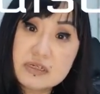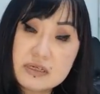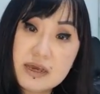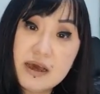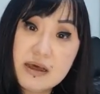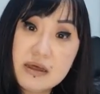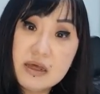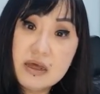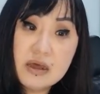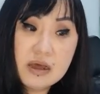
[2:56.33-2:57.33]
Yeah,
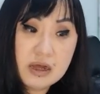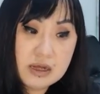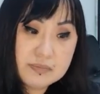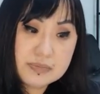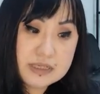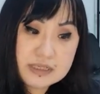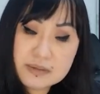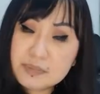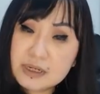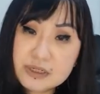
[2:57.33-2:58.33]
there's
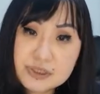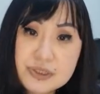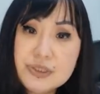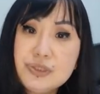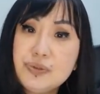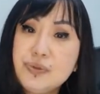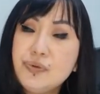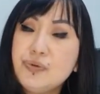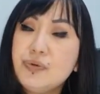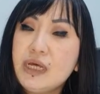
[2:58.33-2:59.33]
some patients
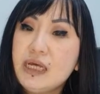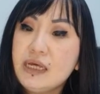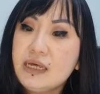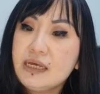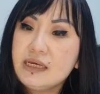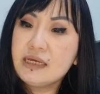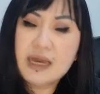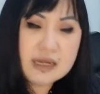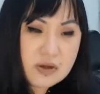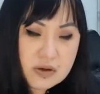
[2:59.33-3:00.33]
who
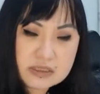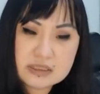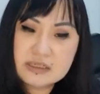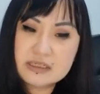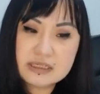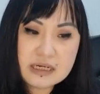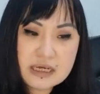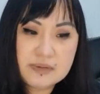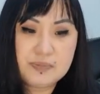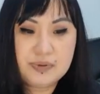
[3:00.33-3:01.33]
cannot
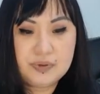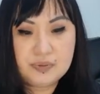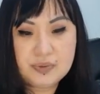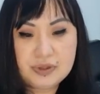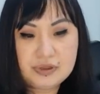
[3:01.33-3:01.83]
sleep with